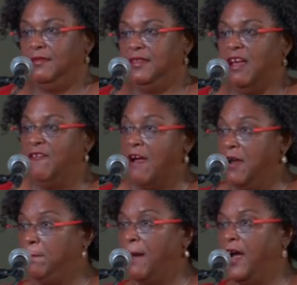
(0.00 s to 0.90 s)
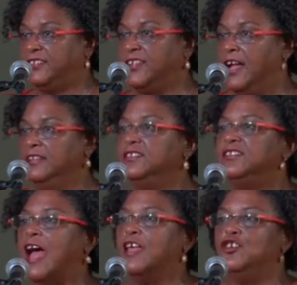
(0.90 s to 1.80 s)
The very persons
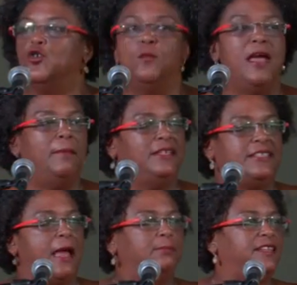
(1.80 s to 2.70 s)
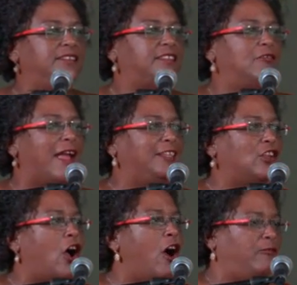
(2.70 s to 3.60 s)
that you may be tempted to write
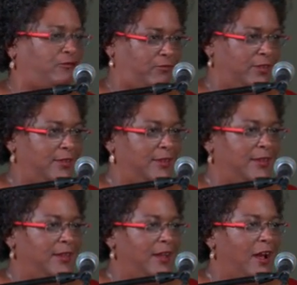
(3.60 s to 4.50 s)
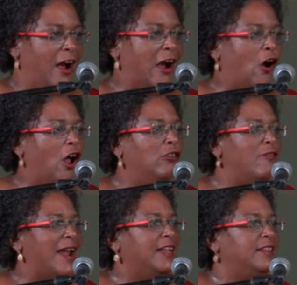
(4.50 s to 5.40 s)
off are
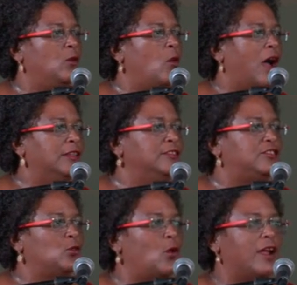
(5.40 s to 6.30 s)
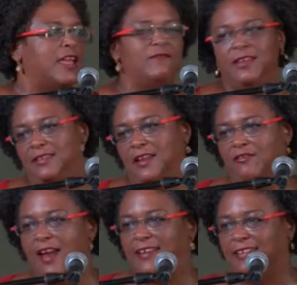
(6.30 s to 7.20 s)
already the ones who are given the
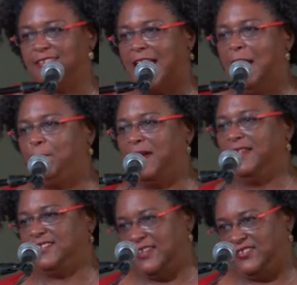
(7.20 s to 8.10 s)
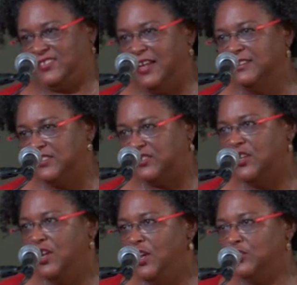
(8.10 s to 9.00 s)
greatest help and
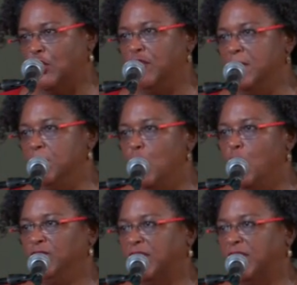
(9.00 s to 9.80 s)
assistance to remove